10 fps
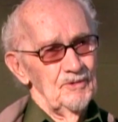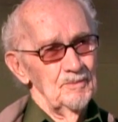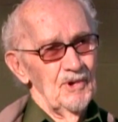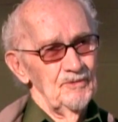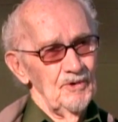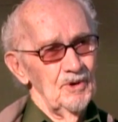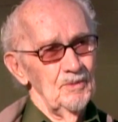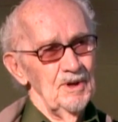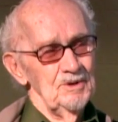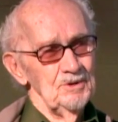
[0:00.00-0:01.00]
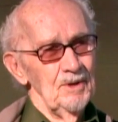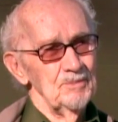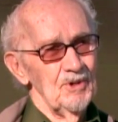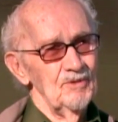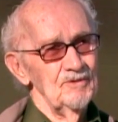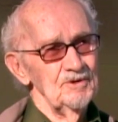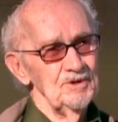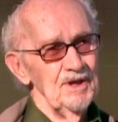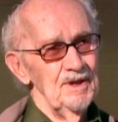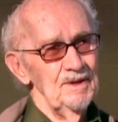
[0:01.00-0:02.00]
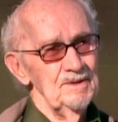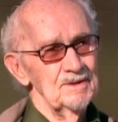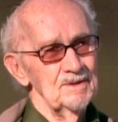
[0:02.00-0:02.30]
before we shipped overseas.